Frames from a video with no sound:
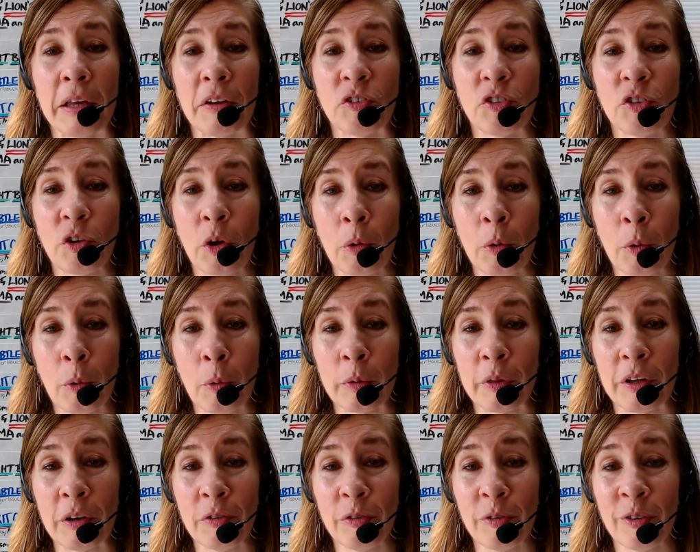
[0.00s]
So
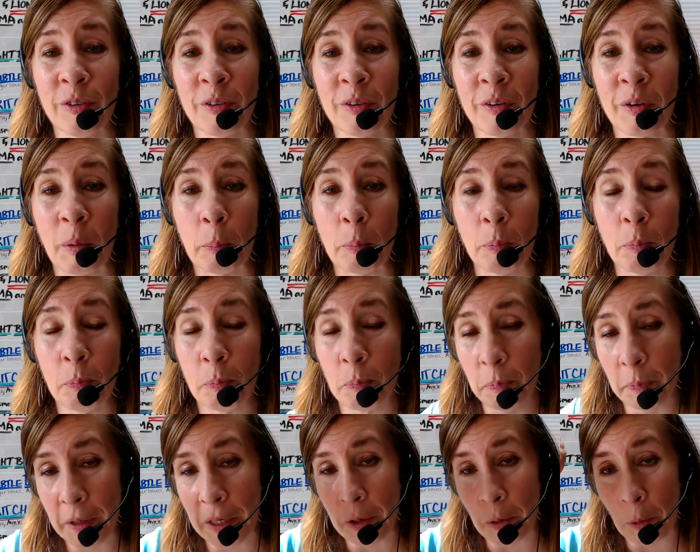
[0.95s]
there's some,
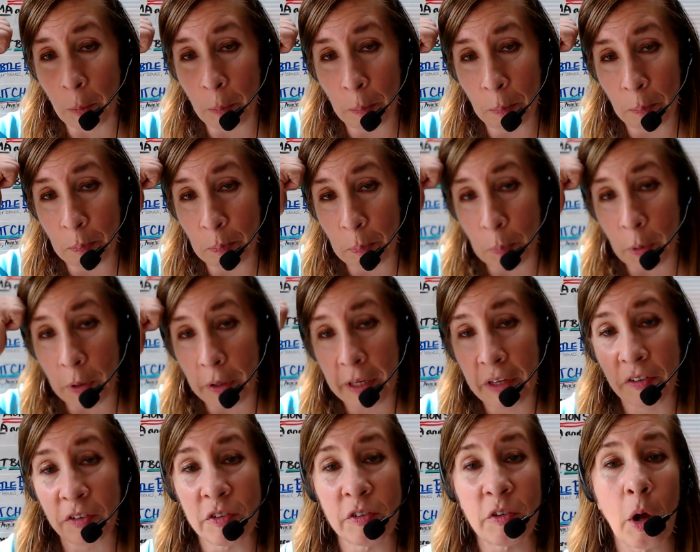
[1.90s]
you know, pretty
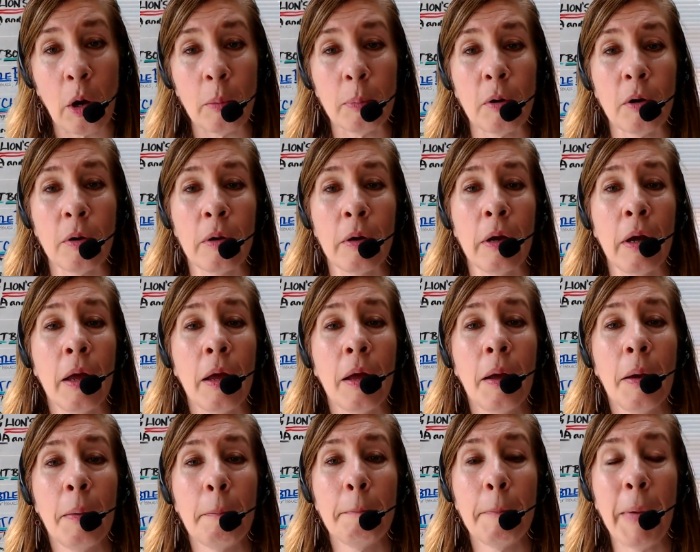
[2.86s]
stubborn
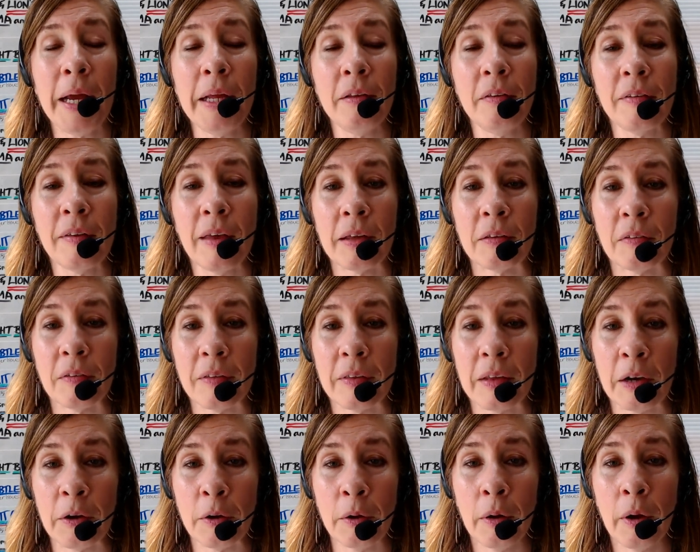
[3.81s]
mindsets
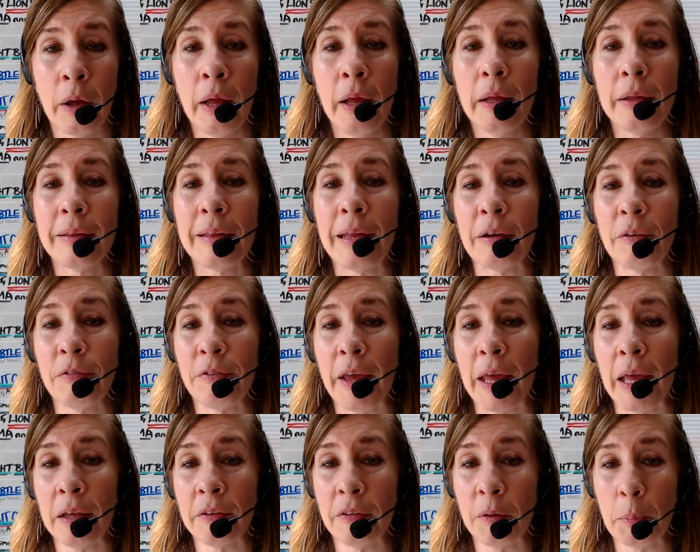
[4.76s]
there that have
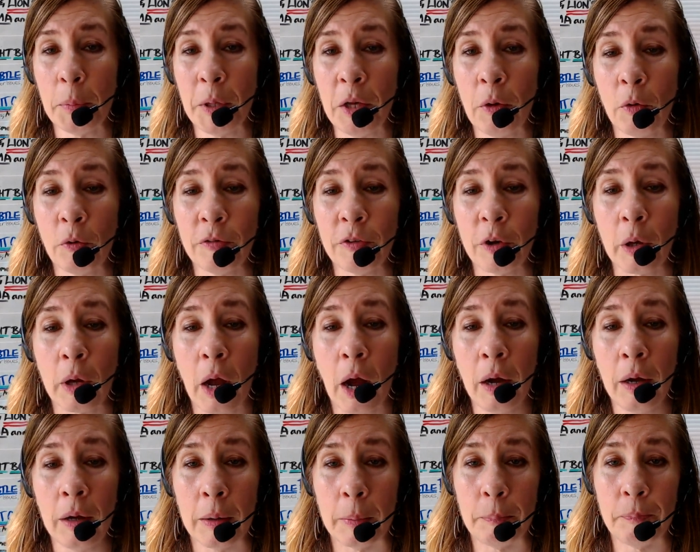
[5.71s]
had to be
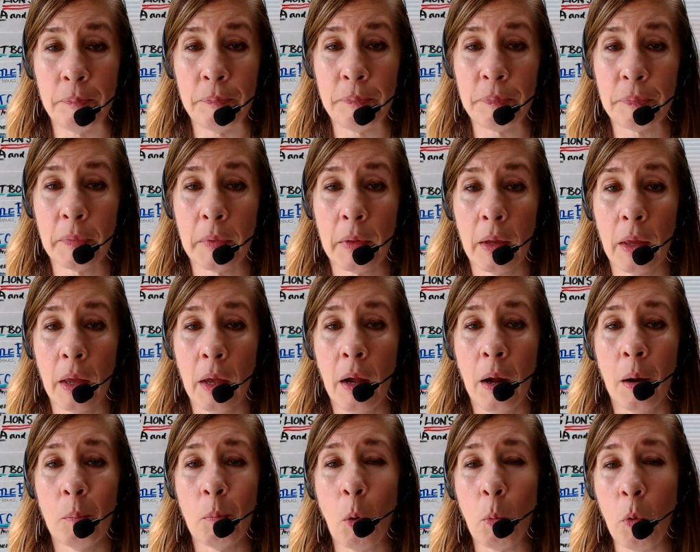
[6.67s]
overcome.
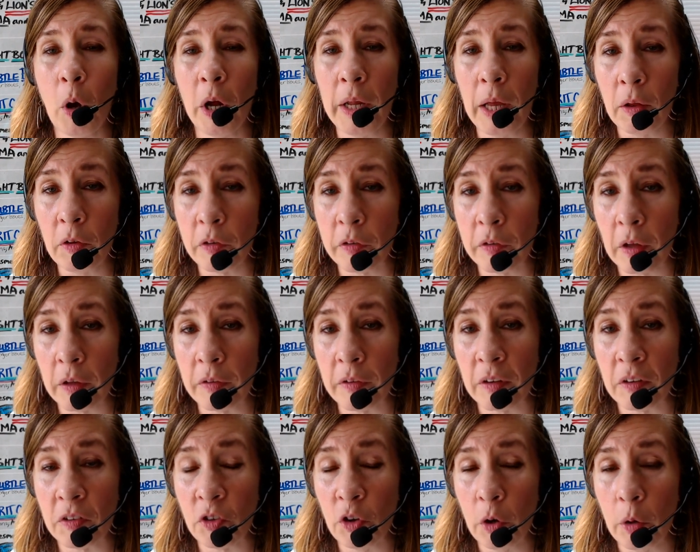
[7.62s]
But what else does
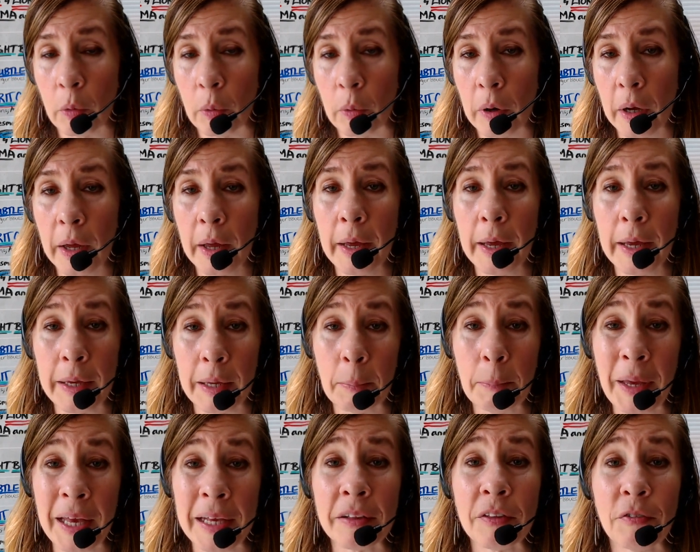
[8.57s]
it do? It can
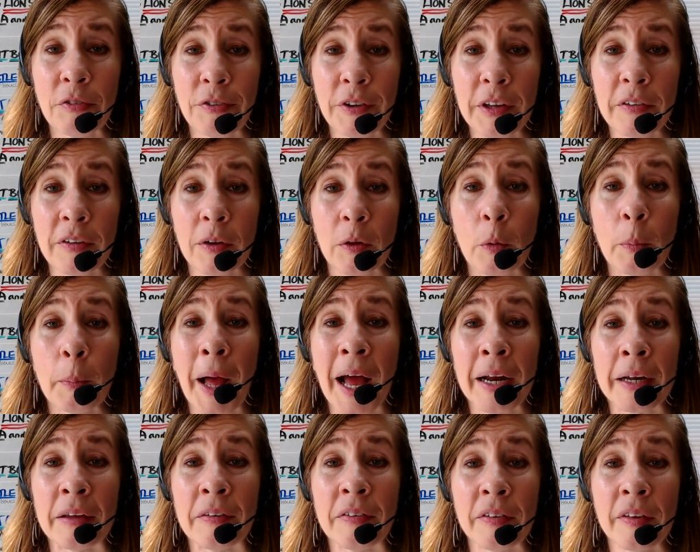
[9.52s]
make the physical
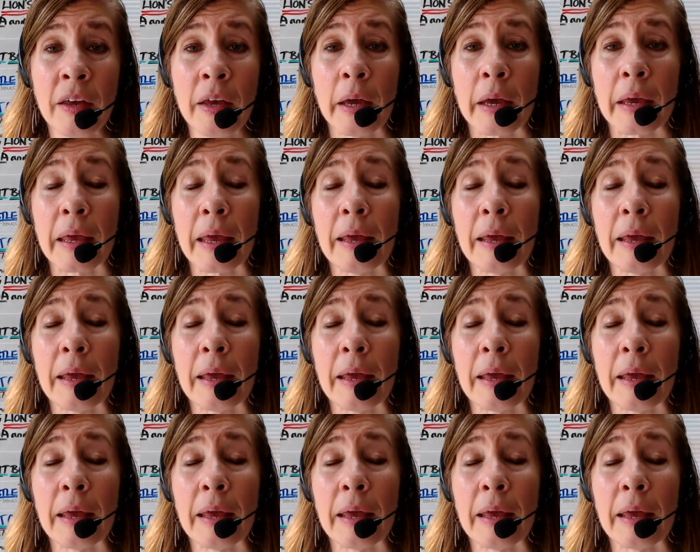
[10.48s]
body sick.